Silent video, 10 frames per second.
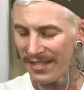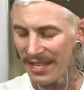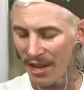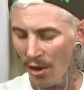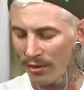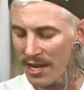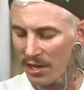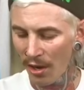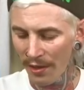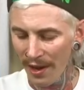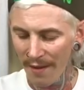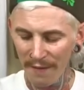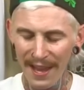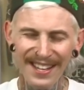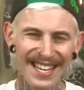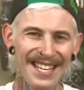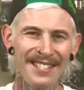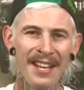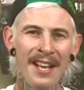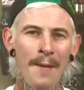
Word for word: The only con that I found is